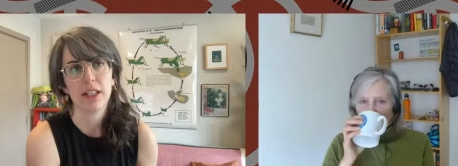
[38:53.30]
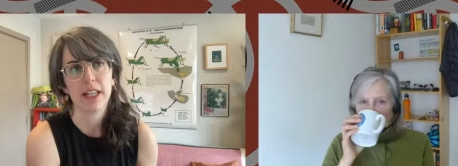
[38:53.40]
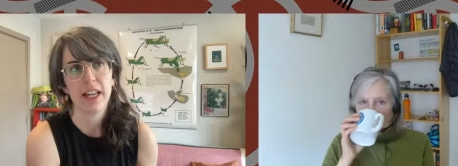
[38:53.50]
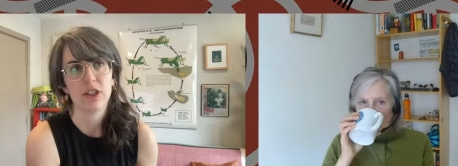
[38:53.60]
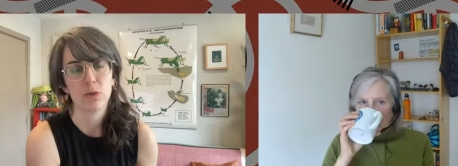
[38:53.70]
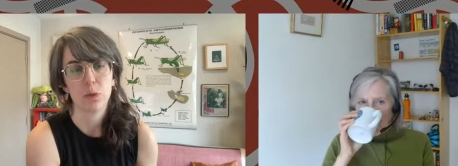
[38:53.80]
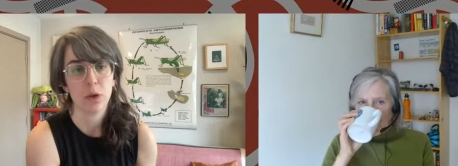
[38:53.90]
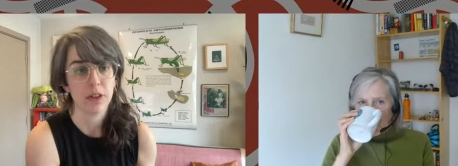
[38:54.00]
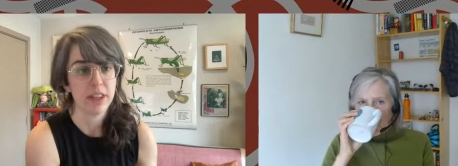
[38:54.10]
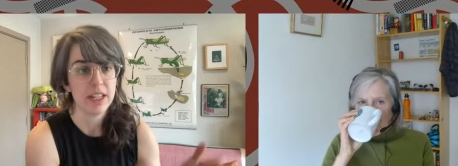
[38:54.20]
Speaker 1: against
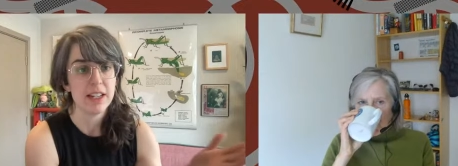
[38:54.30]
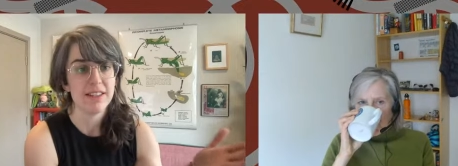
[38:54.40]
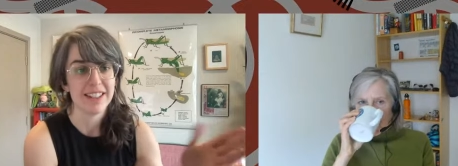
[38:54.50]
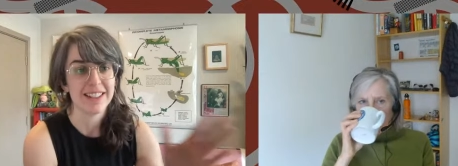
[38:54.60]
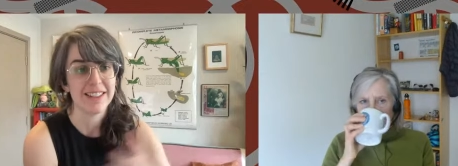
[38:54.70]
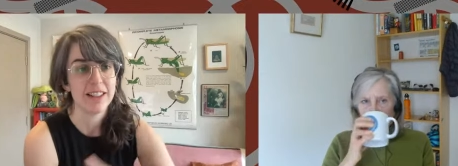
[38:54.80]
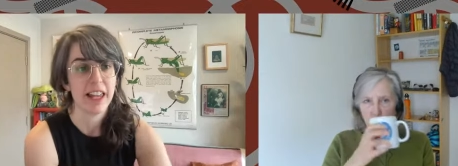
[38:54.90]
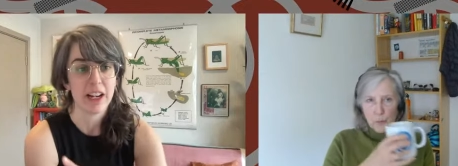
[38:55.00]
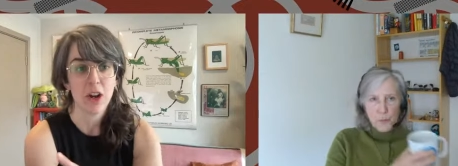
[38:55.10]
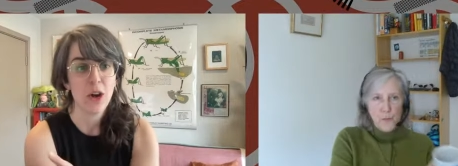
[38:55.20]
were these ex-
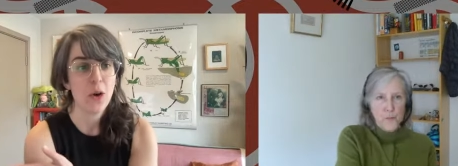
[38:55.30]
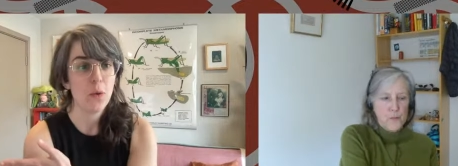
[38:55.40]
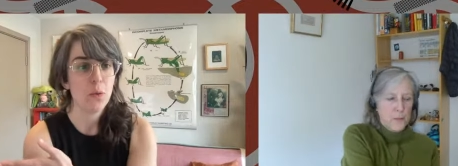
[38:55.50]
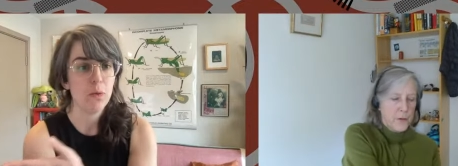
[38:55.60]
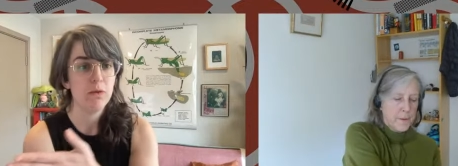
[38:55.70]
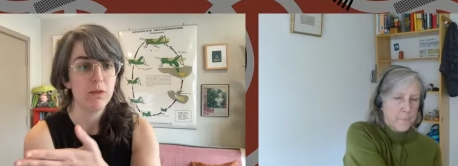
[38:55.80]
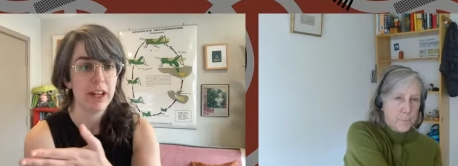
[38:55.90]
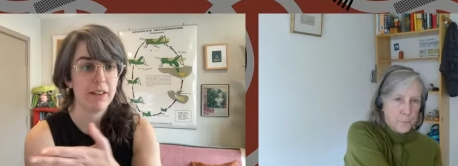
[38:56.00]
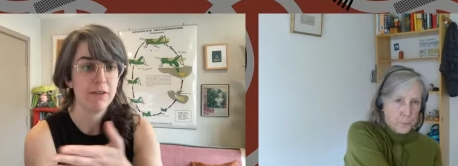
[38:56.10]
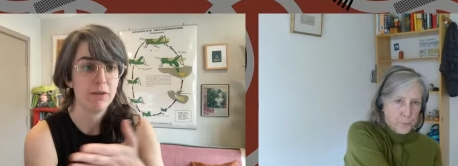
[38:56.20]
like
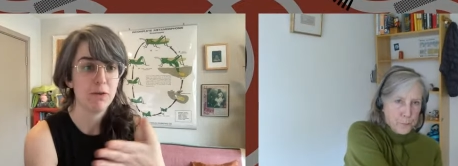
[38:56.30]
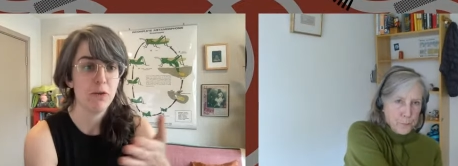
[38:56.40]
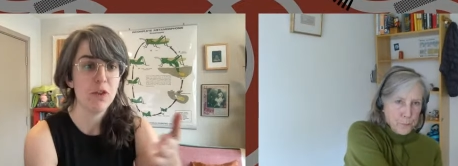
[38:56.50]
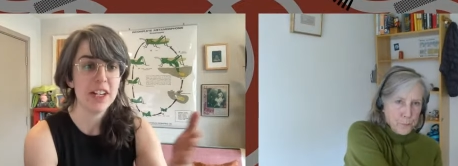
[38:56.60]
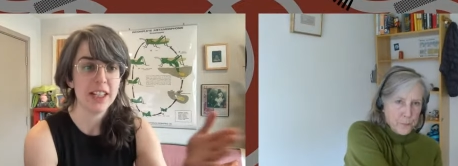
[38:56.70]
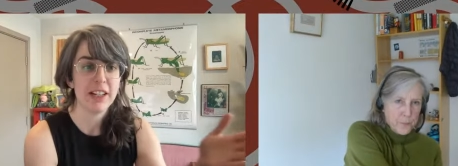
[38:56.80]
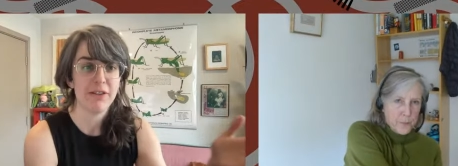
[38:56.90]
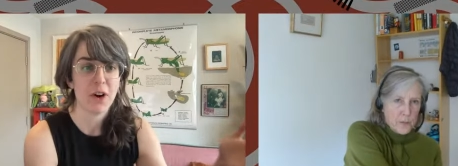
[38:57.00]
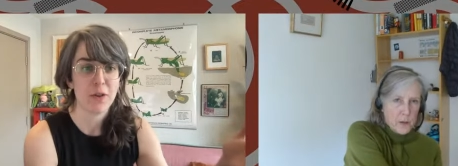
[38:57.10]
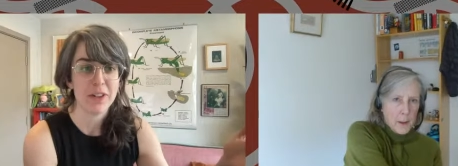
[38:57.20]
like really
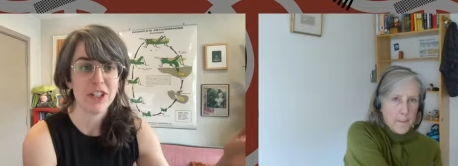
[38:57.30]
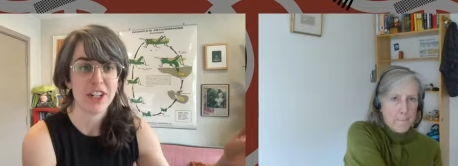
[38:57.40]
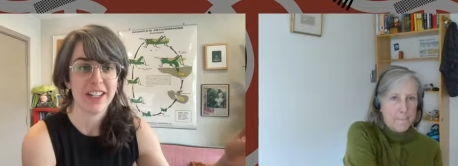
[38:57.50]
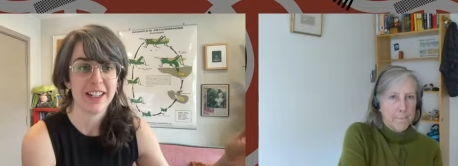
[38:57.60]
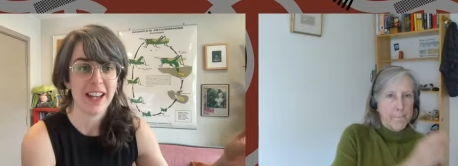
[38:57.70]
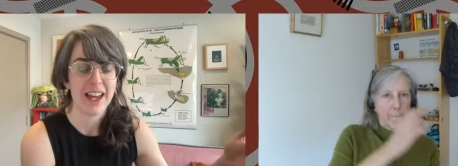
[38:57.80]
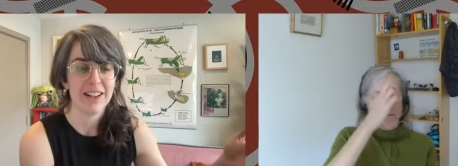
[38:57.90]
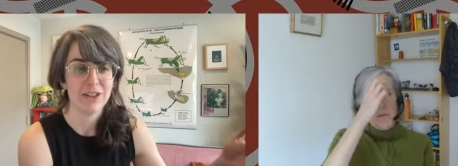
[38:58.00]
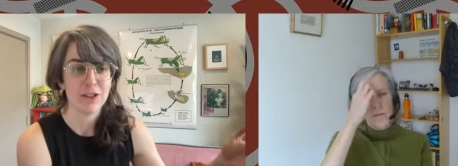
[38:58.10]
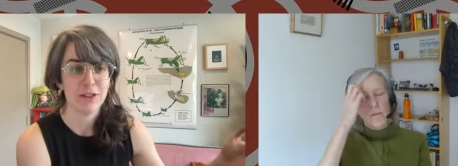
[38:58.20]
far-reaching and,
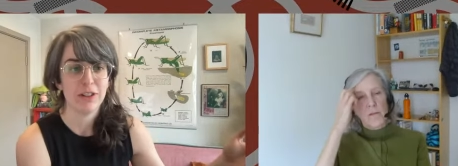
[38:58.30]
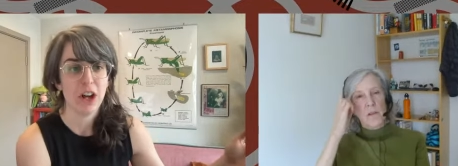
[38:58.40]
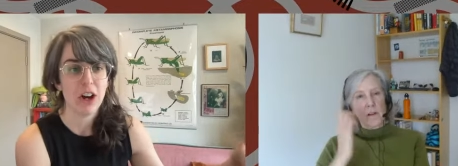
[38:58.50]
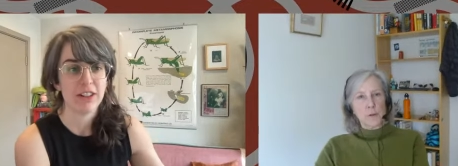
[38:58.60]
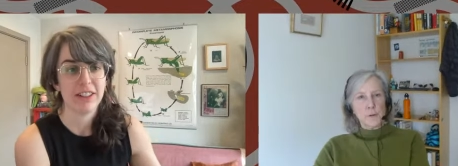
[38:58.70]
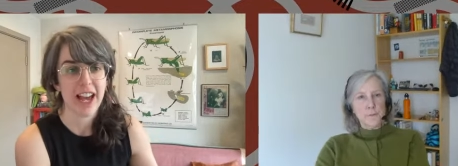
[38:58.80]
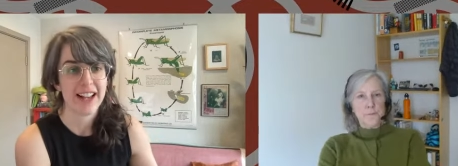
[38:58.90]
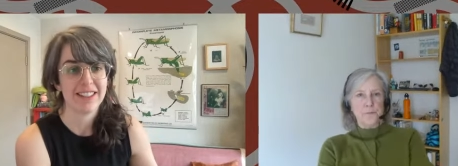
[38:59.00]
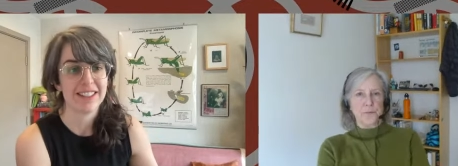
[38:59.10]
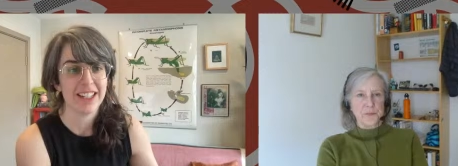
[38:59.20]
and
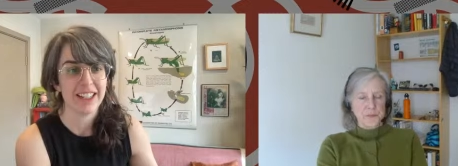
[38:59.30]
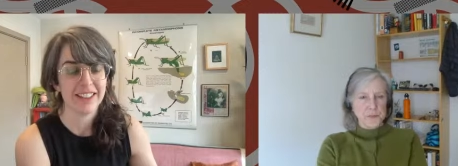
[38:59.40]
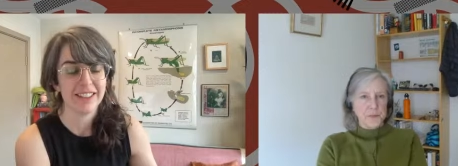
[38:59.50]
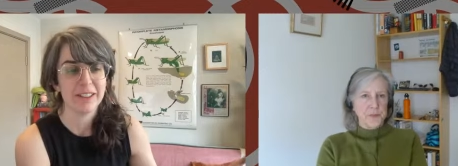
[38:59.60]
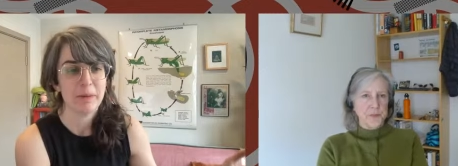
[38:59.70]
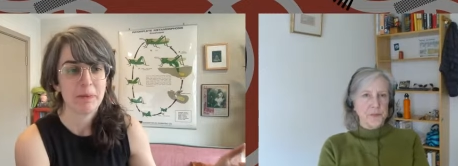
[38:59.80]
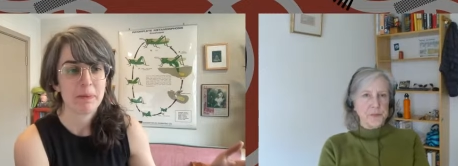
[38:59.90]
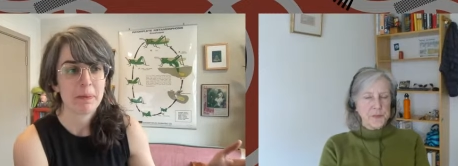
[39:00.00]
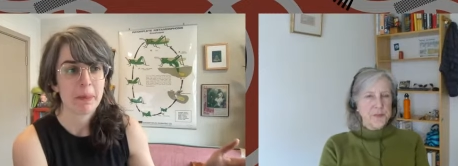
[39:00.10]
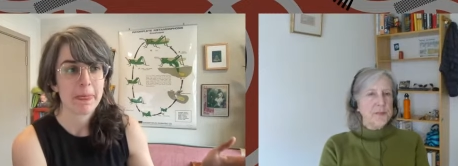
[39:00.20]
long-lasting
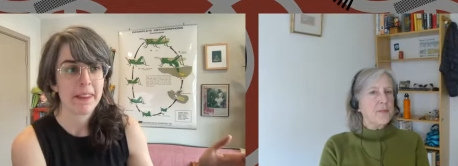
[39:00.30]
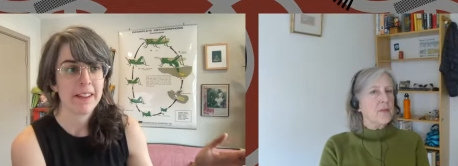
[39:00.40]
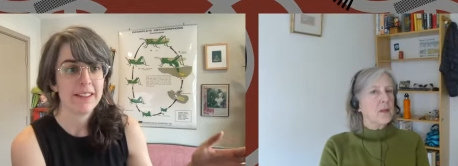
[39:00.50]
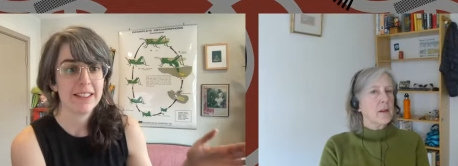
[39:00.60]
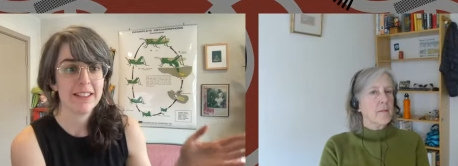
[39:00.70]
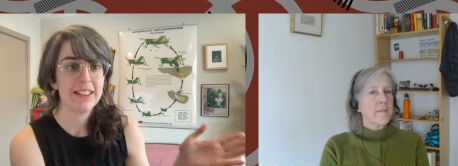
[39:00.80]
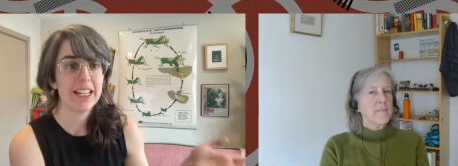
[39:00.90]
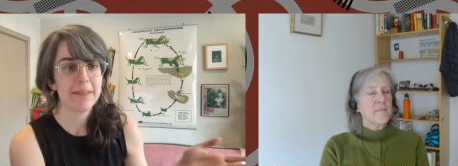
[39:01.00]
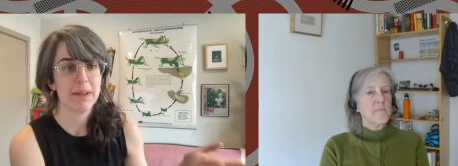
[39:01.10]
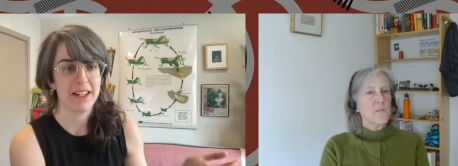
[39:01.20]

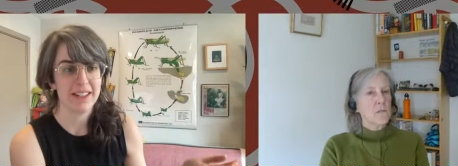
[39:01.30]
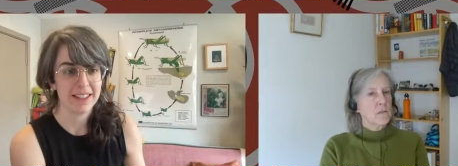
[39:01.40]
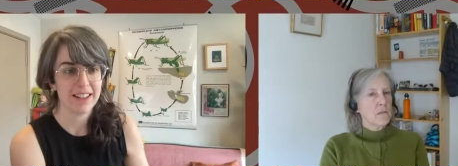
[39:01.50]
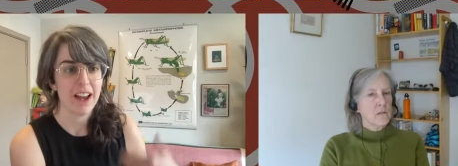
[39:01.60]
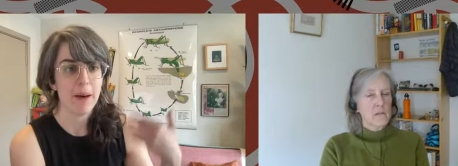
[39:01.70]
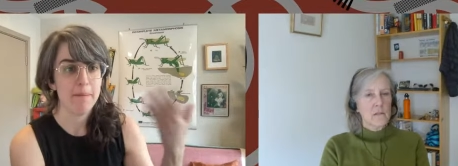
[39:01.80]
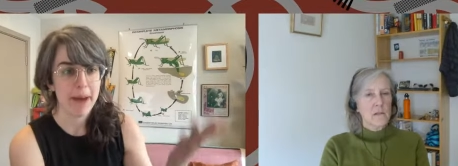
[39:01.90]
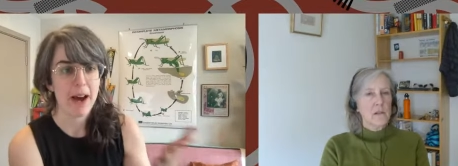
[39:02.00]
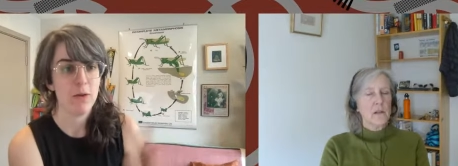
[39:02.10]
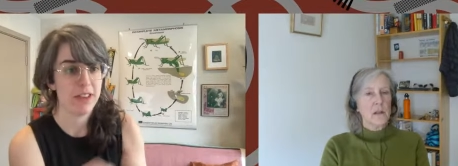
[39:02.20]
stigmas
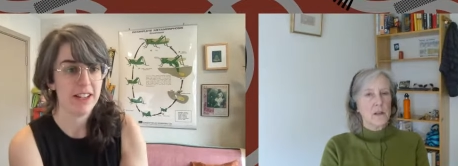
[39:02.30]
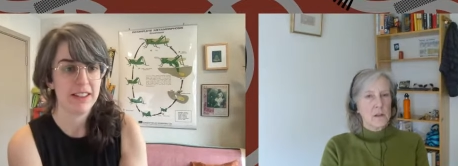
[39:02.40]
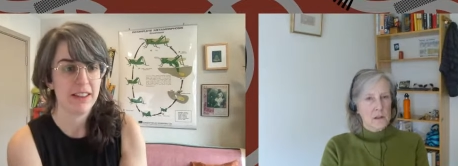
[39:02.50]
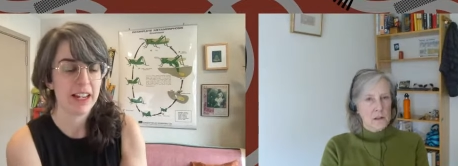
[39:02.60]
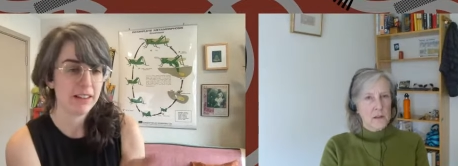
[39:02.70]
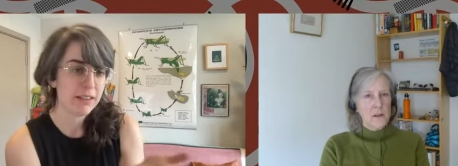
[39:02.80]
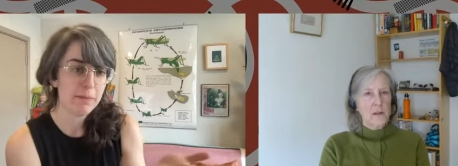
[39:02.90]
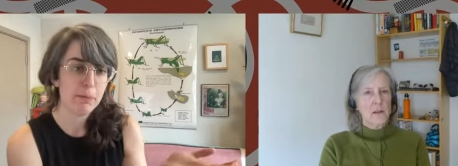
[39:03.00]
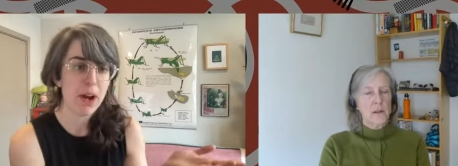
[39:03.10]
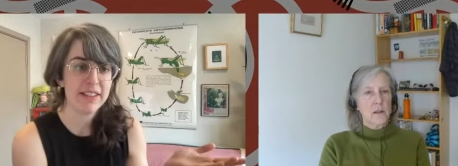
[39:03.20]
about these like
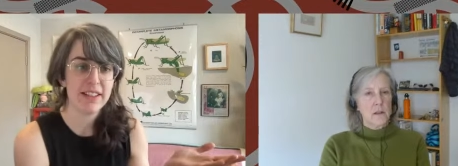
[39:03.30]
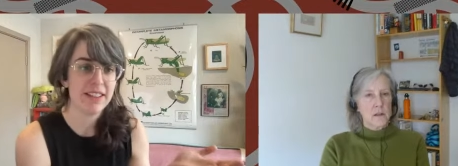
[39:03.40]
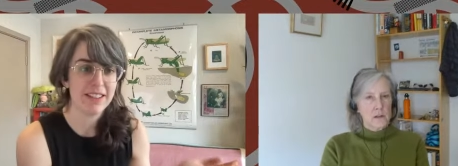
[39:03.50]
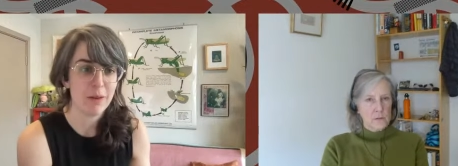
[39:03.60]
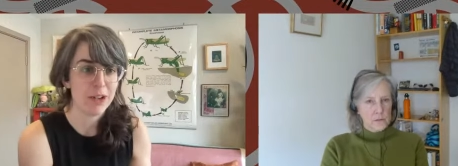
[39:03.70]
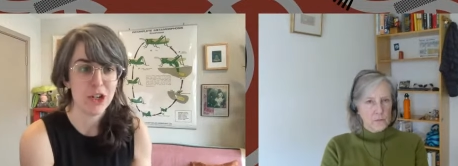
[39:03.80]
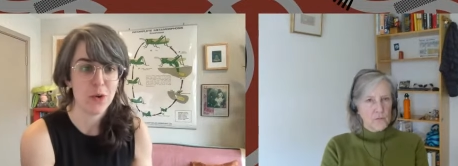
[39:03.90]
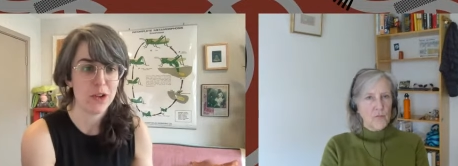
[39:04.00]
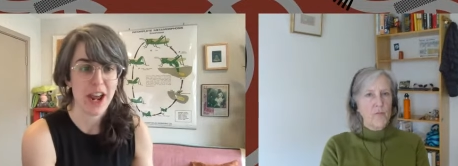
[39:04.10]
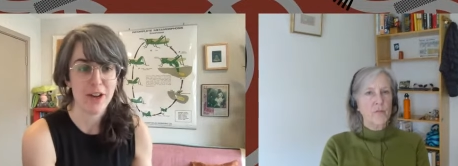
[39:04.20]
processes that we
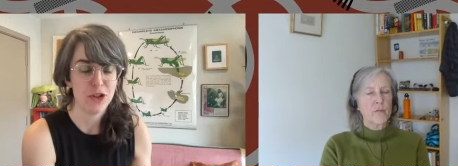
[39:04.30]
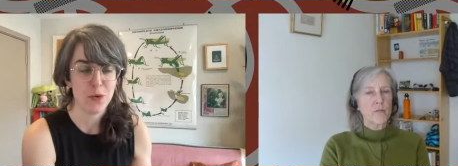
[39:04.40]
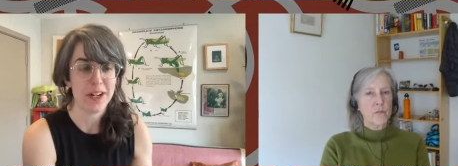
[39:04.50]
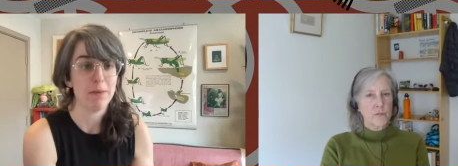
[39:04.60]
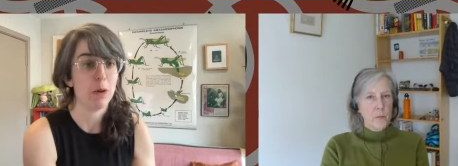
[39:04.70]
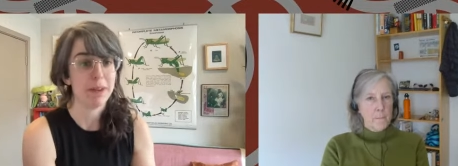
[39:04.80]
don't do anymore